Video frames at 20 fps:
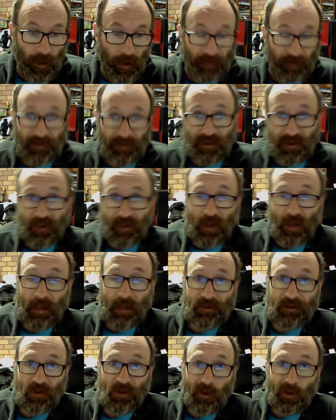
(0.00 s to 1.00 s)
as I said
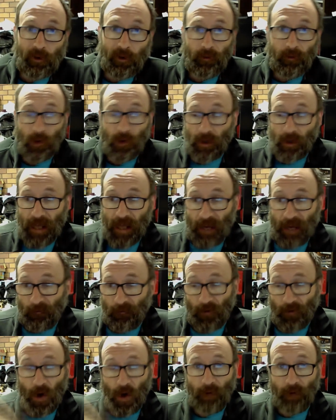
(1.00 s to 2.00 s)
last night, I've got Cat
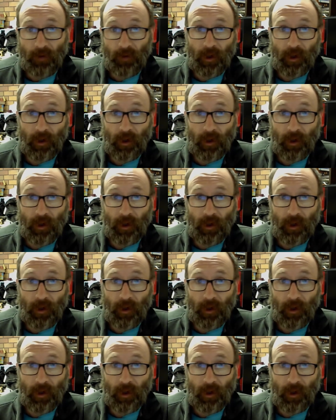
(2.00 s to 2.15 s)
Five